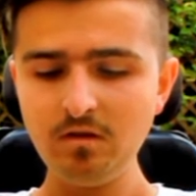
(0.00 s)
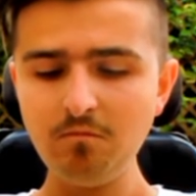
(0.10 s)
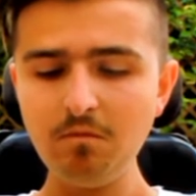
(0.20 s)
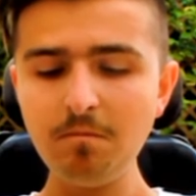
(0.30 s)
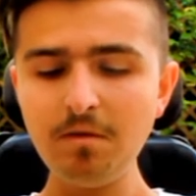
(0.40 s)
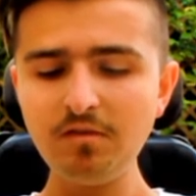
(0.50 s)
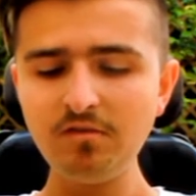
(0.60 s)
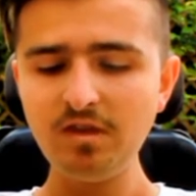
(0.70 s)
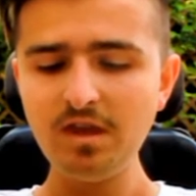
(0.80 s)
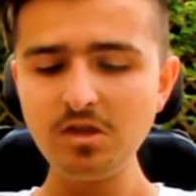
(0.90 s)
We
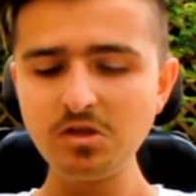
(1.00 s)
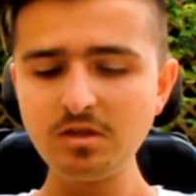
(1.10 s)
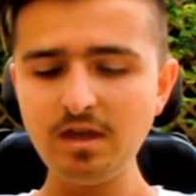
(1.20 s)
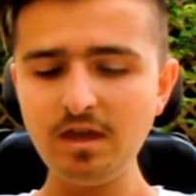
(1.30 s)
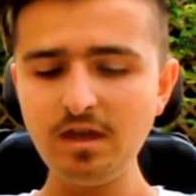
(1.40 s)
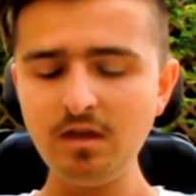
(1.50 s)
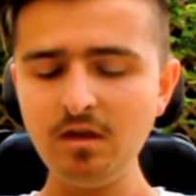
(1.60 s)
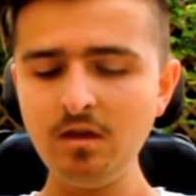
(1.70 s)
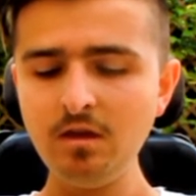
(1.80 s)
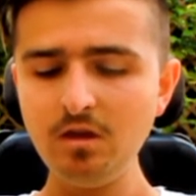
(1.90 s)
must each day
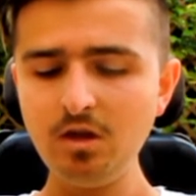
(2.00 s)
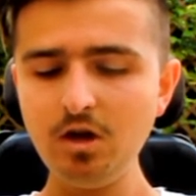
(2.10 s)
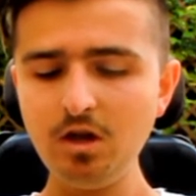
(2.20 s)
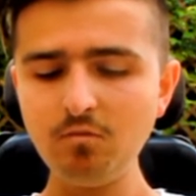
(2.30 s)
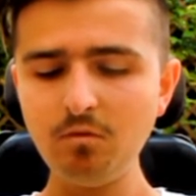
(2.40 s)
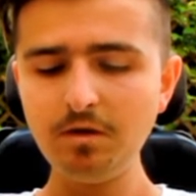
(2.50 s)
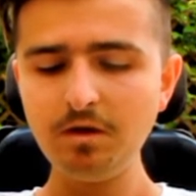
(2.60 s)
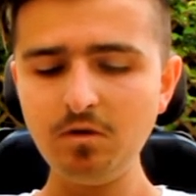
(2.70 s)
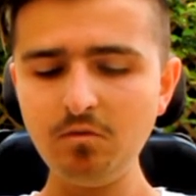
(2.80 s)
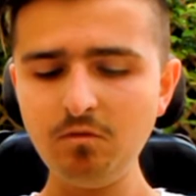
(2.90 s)
earn what we
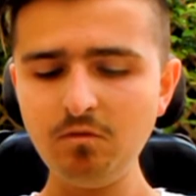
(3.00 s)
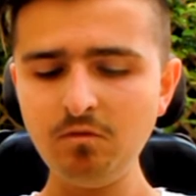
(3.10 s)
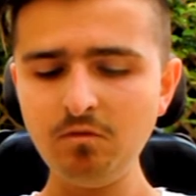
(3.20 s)
own.